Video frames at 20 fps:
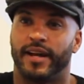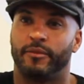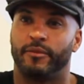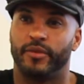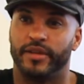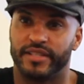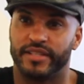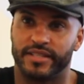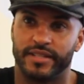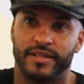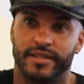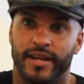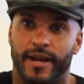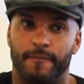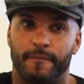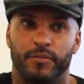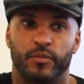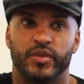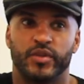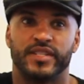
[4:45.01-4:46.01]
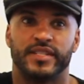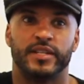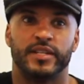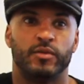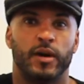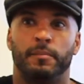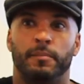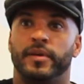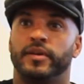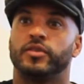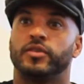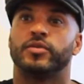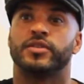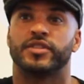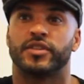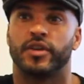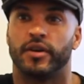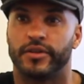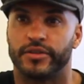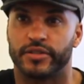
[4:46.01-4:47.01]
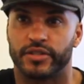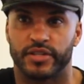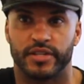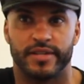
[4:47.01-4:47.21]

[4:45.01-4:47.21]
and we see that. We see where Bilquis goes.